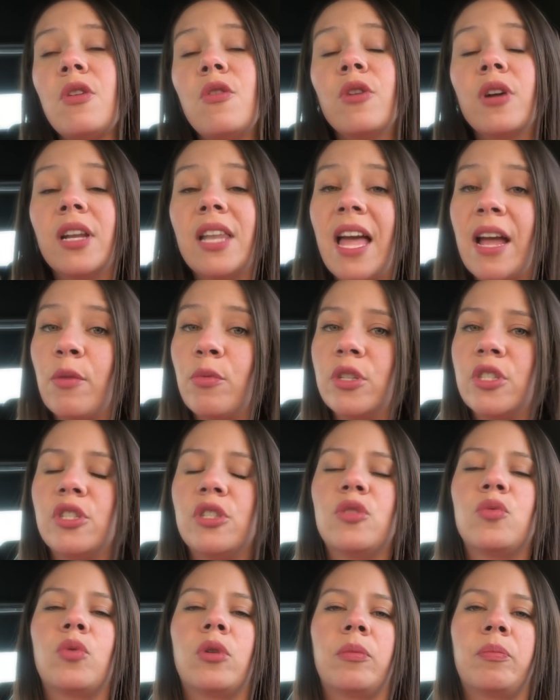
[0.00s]
or
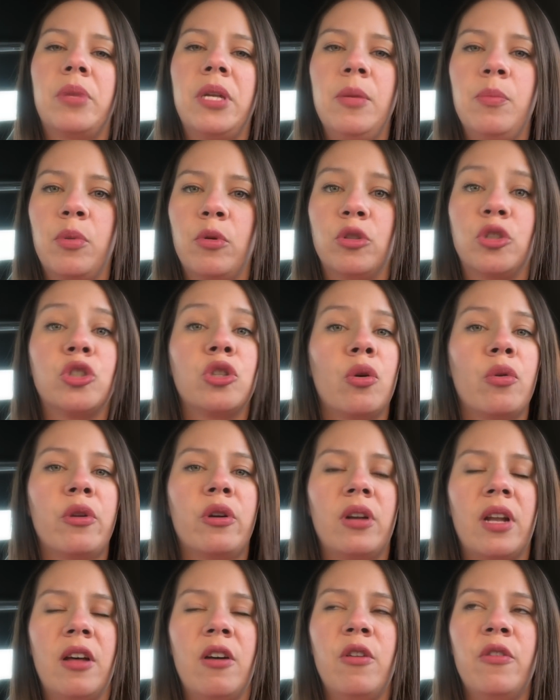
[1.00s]
languages where people show
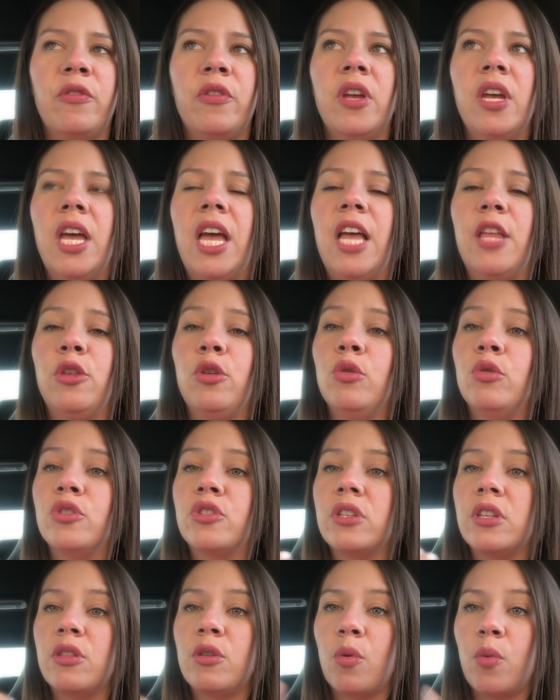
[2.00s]
their love, and
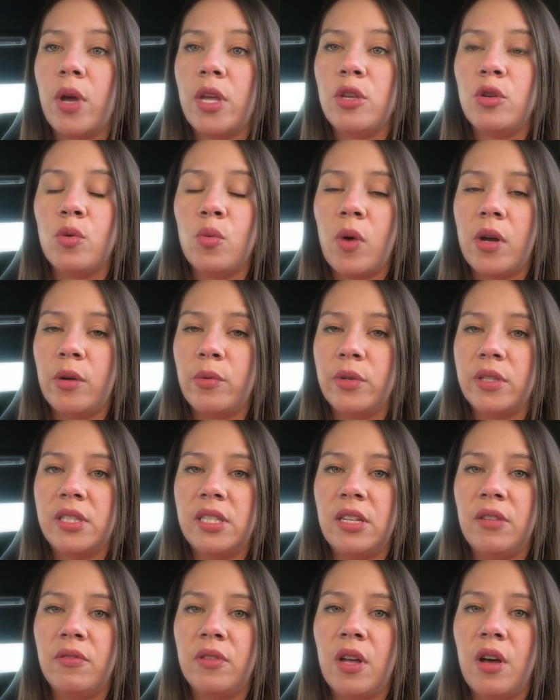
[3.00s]
usually the way you want to
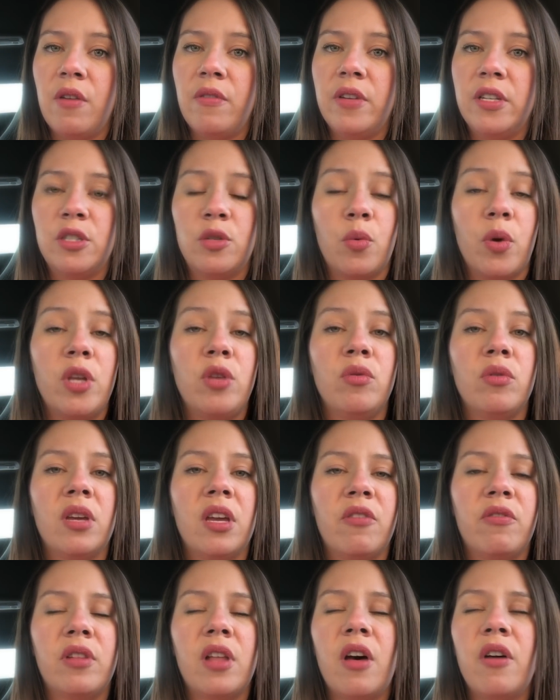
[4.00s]
receive love is the way you
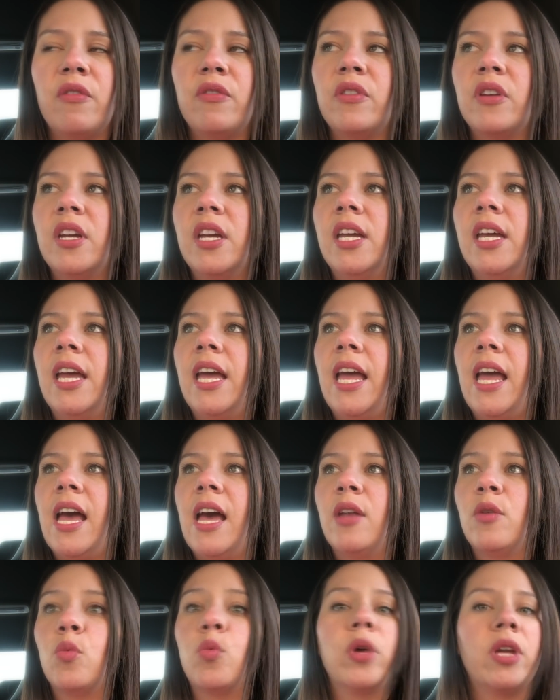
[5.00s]
give love,
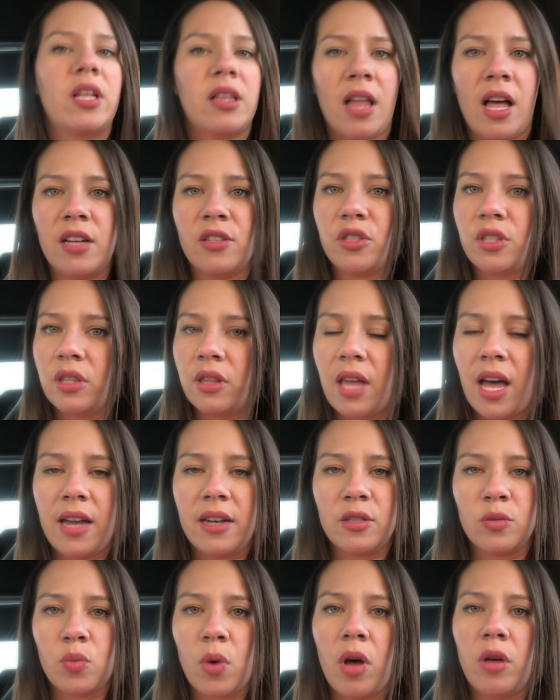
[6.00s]
and we clashed in
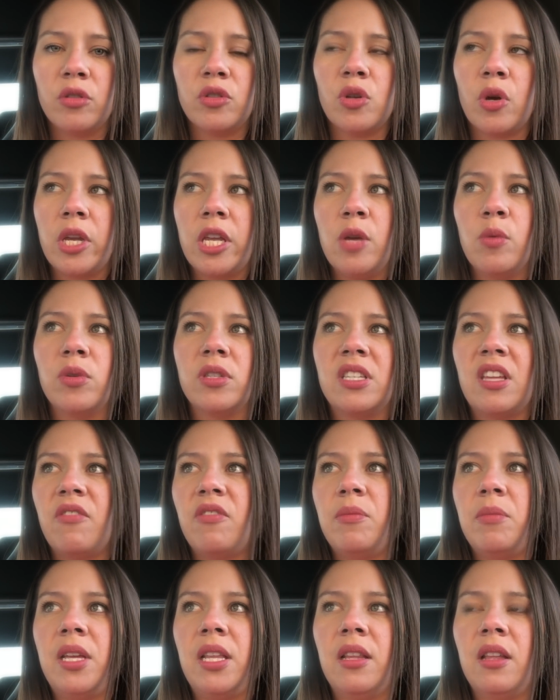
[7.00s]
that as well. So he was
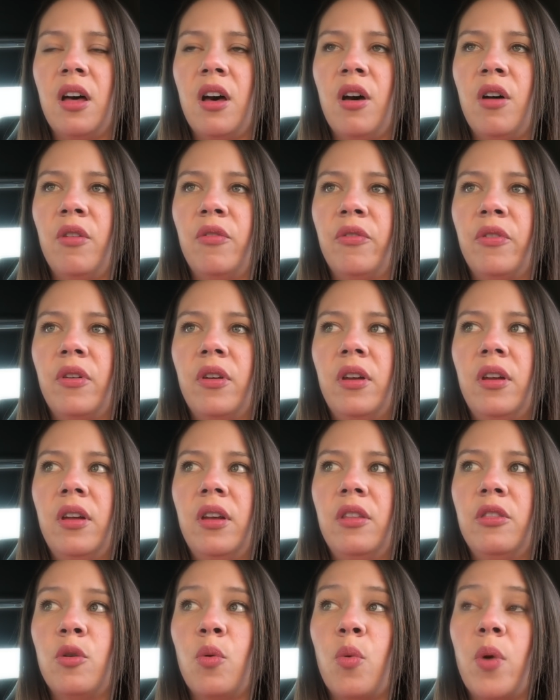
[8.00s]
giving me love
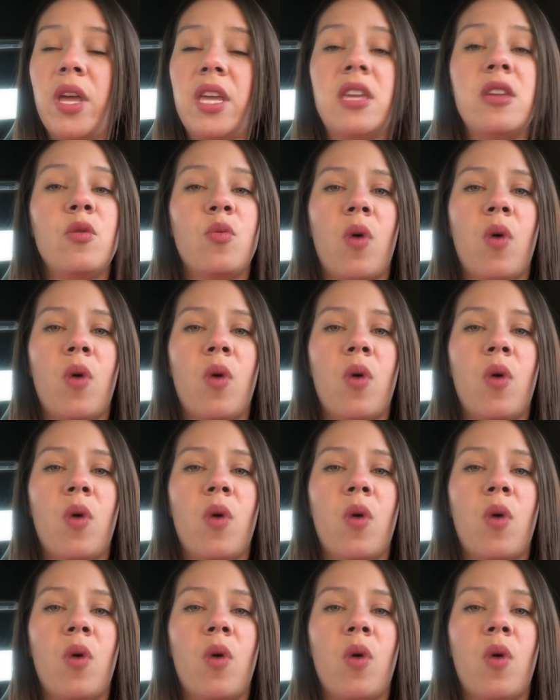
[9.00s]
the way he